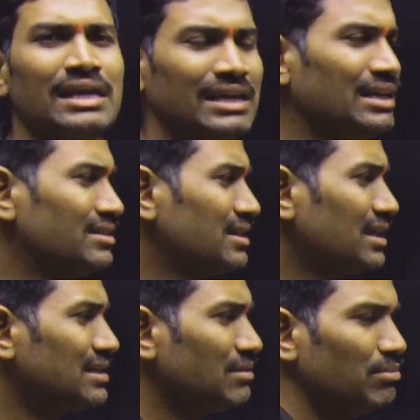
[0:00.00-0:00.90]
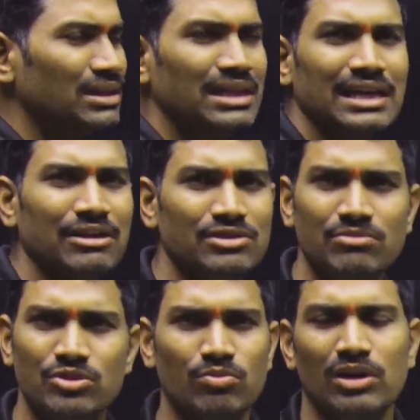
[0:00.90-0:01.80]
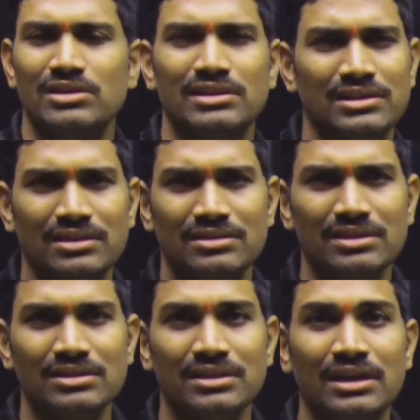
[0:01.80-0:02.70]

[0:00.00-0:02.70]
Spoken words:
in NCERT simply they gave some small sentences,